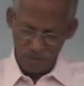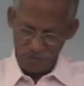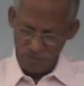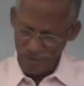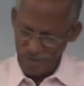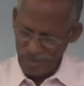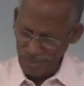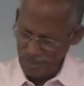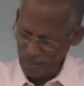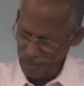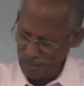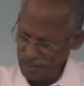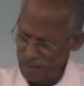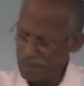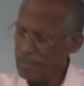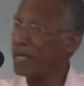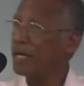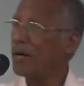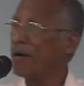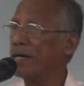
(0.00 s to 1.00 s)

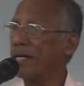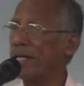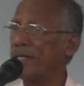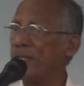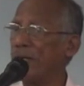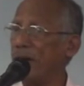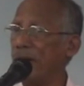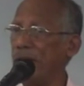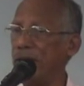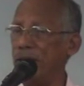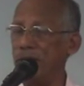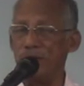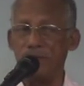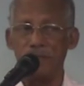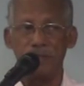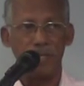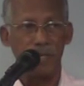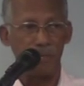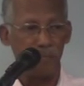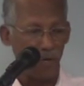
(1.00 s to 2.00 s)
Finally, they got a child,
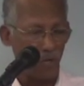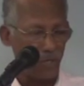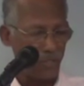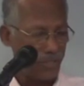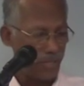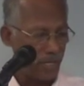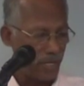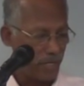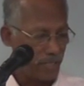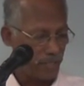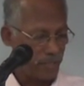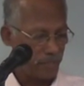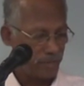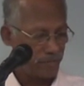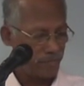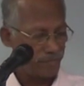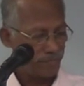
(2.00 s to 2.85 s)
a boy child,